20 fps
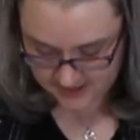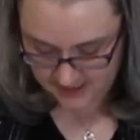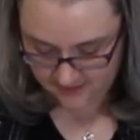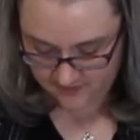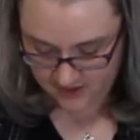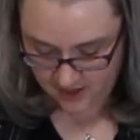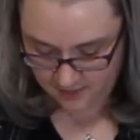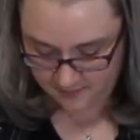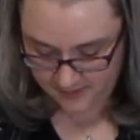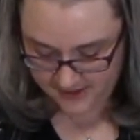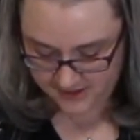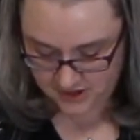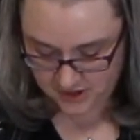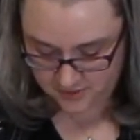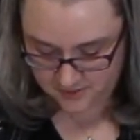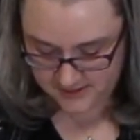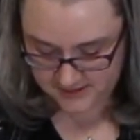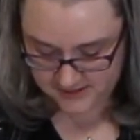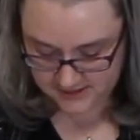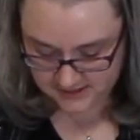I've got my 2
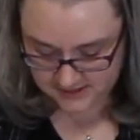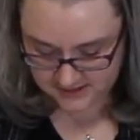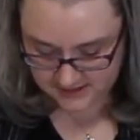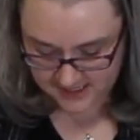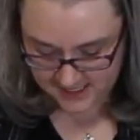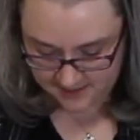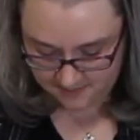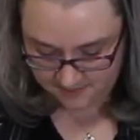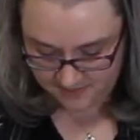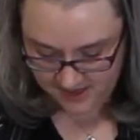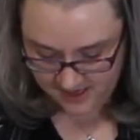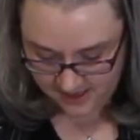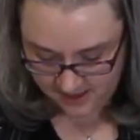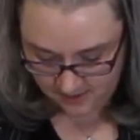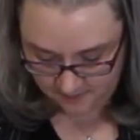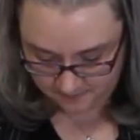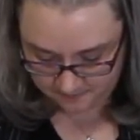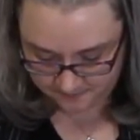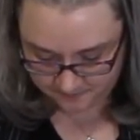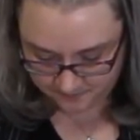pieces of tape
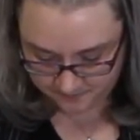there.